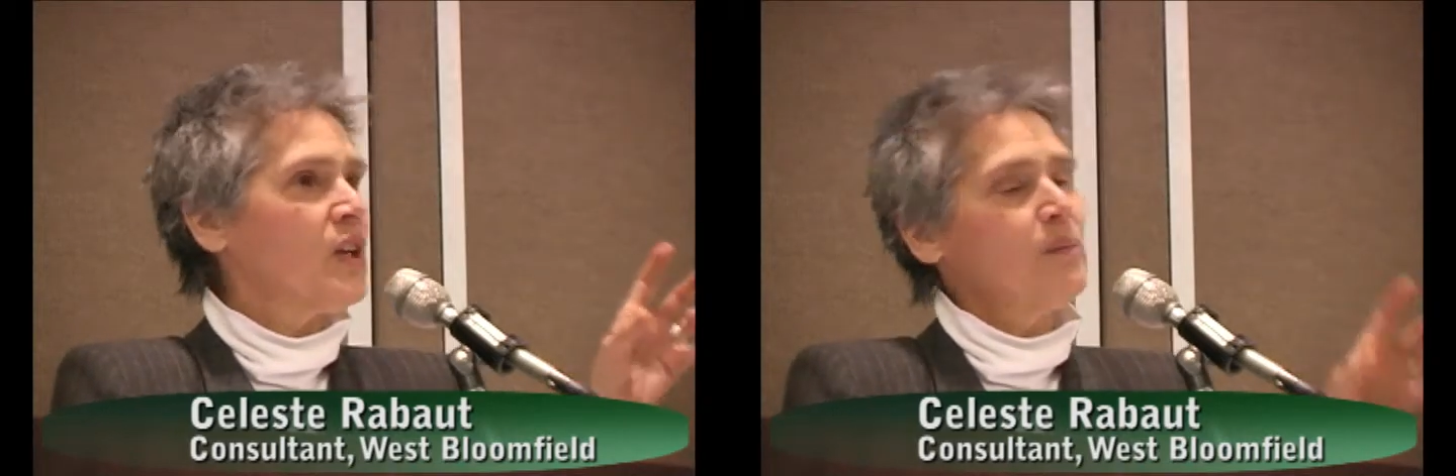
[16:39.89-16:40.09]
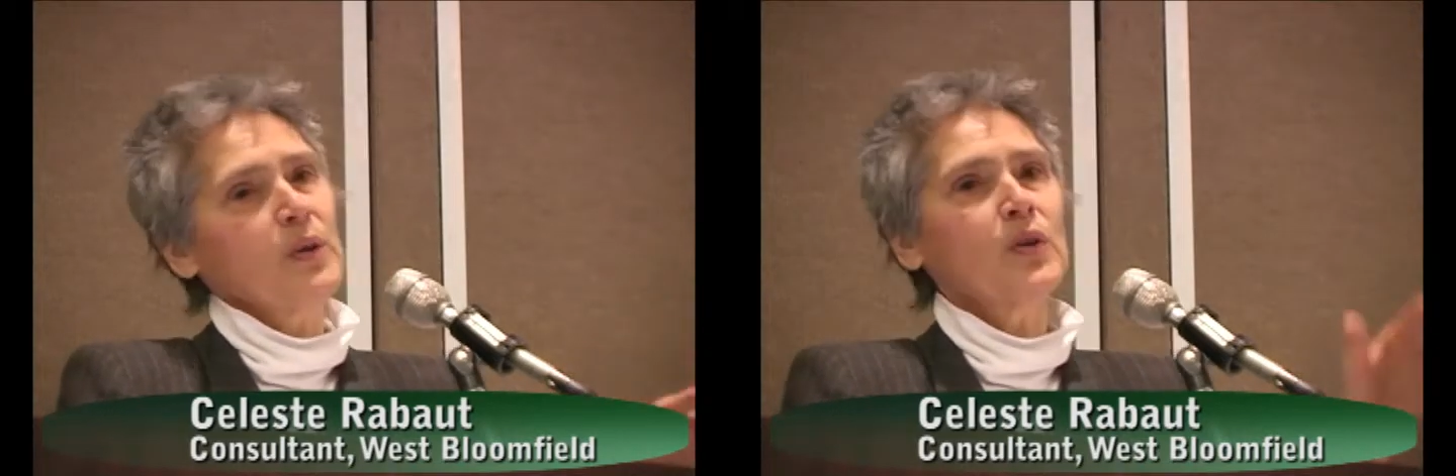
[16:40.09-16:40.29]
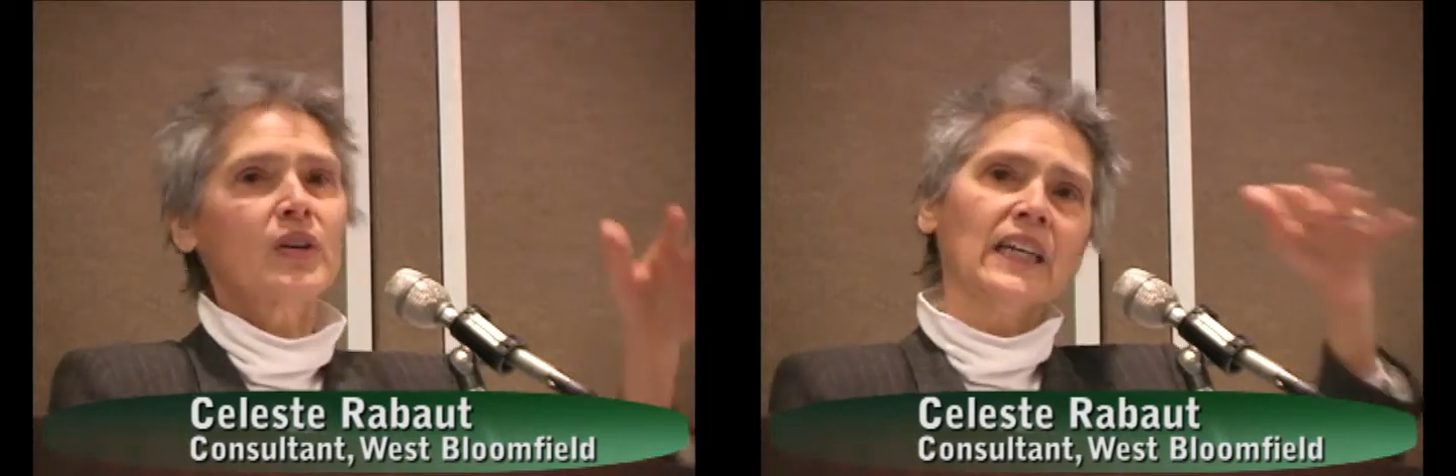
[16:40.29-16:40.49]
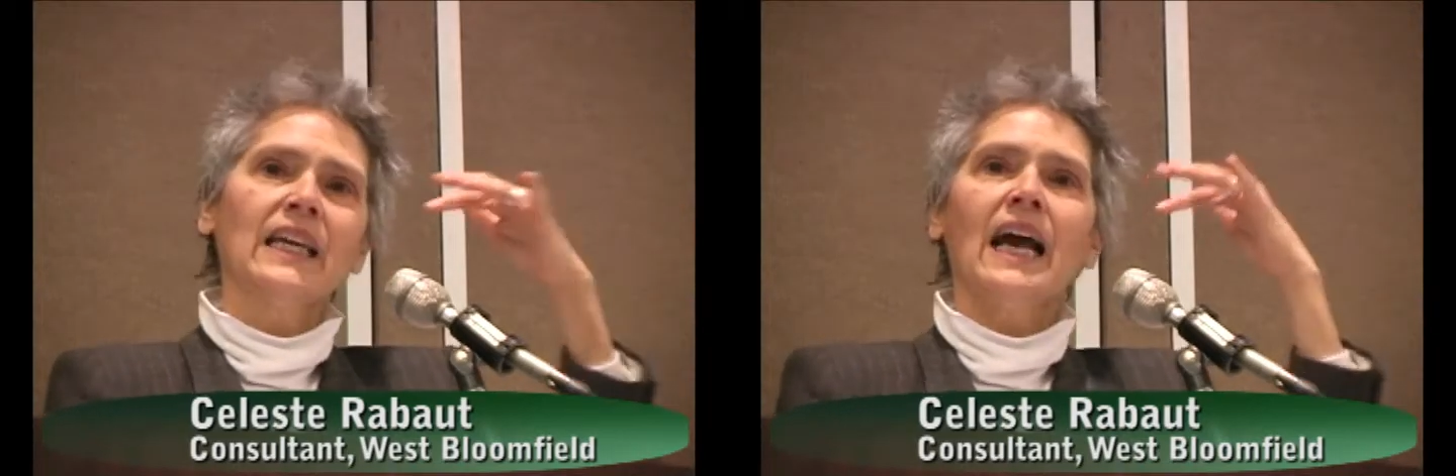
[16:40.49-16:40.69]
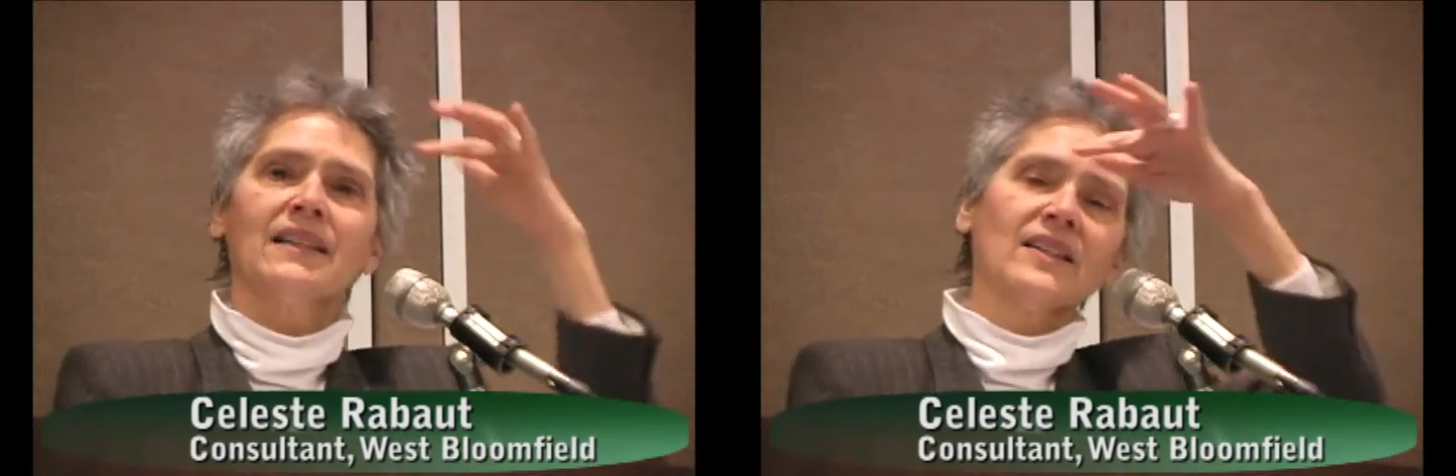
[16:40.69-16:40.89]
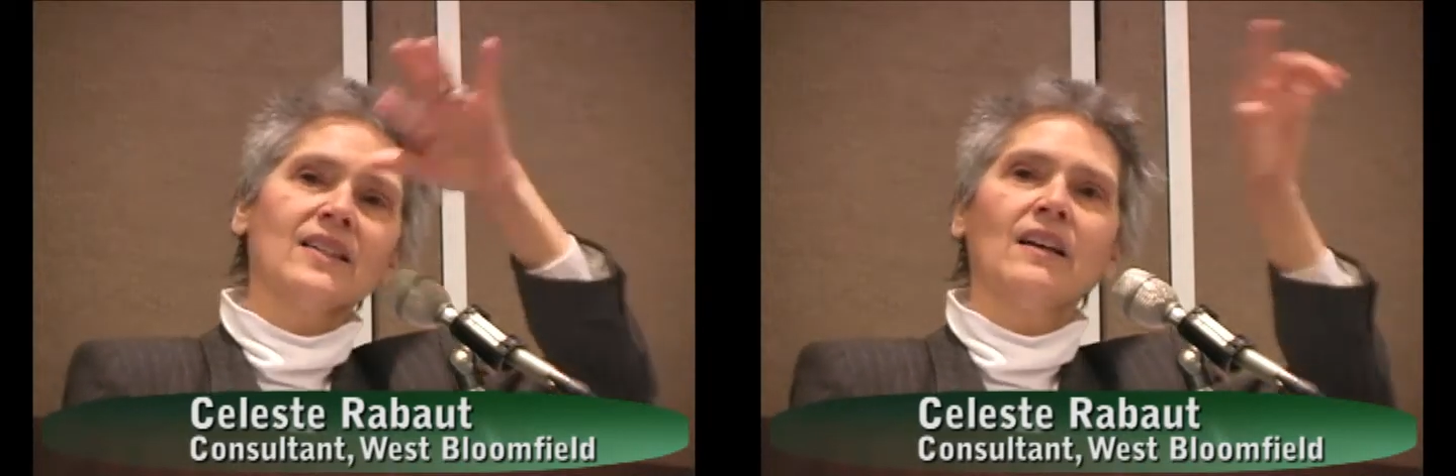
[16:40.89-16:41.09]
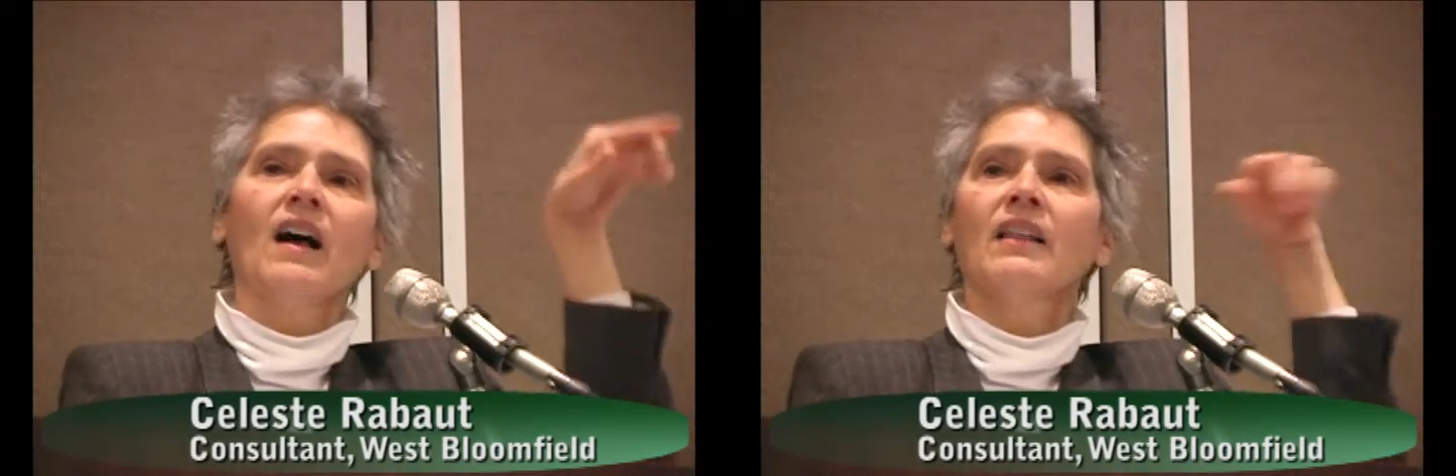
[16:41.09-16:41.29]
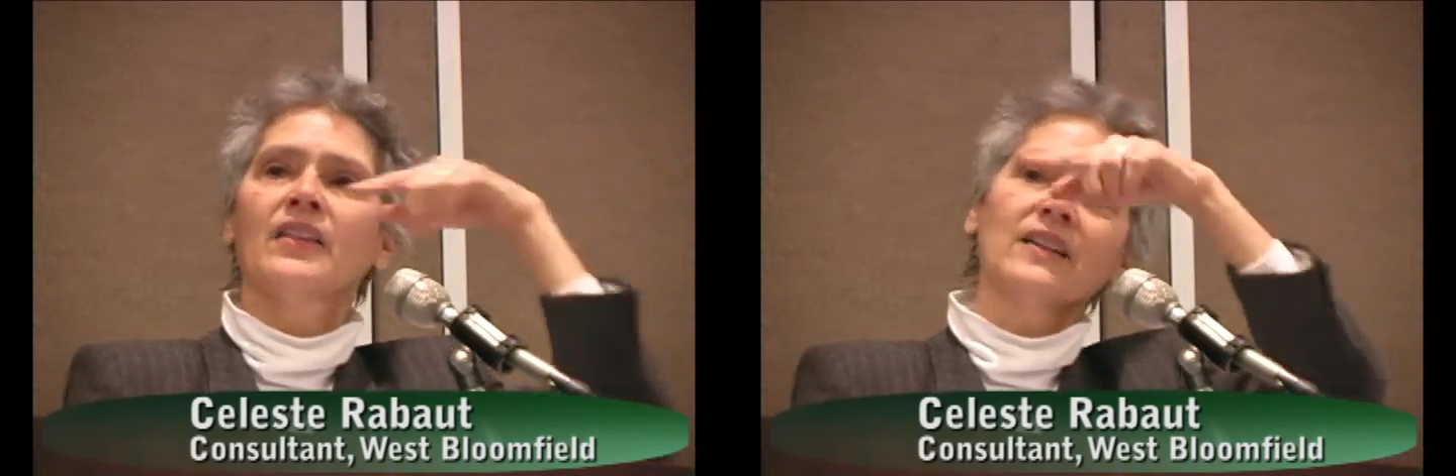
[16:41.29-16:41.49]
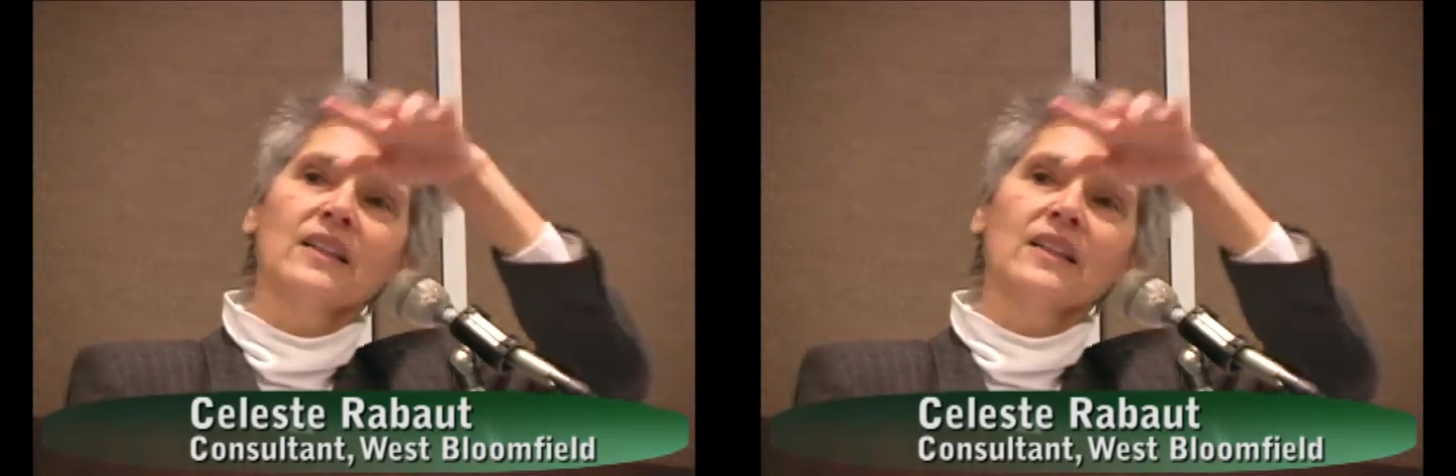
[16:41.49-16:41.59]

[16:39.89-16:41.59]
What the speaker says: computer kiosks in all of the